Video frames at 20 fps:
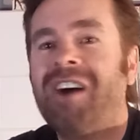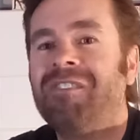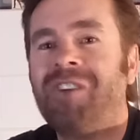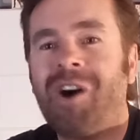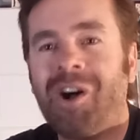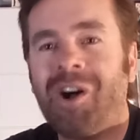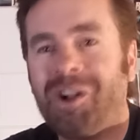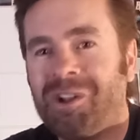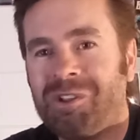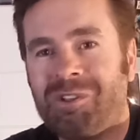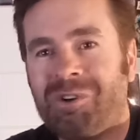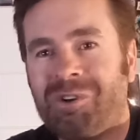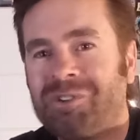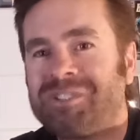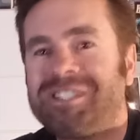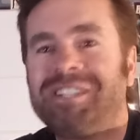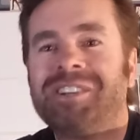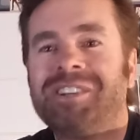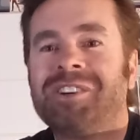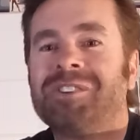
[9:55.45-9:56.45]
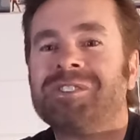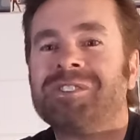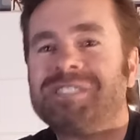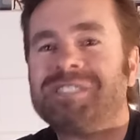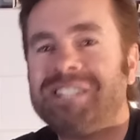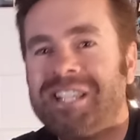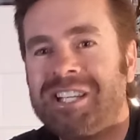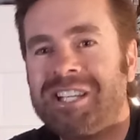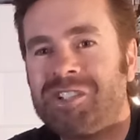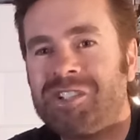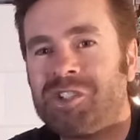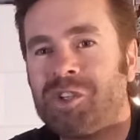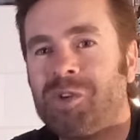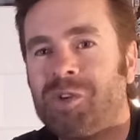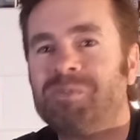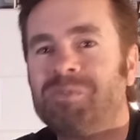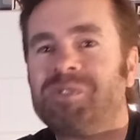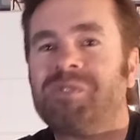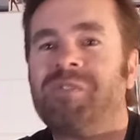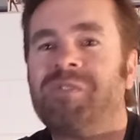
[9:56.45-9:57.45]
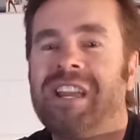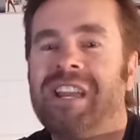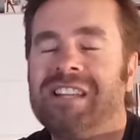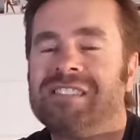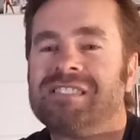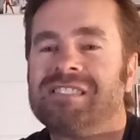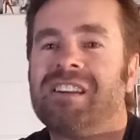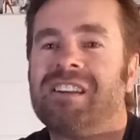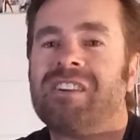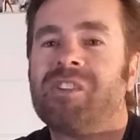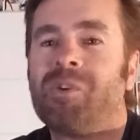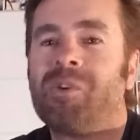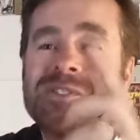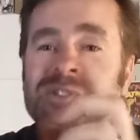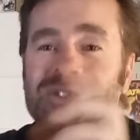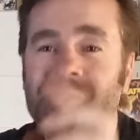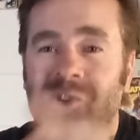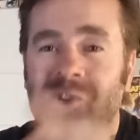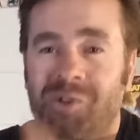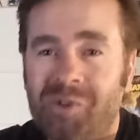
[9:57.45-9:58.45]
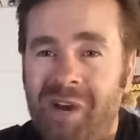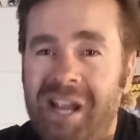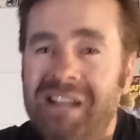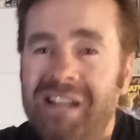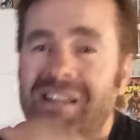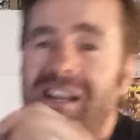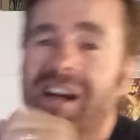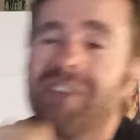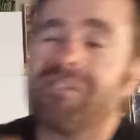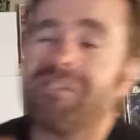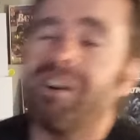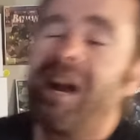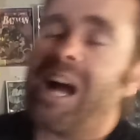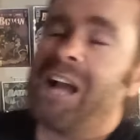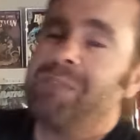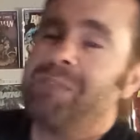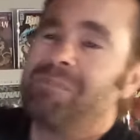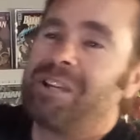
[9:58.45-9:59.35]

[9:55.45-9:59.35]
of all of those heroes seeing Doom's face This is a great cover.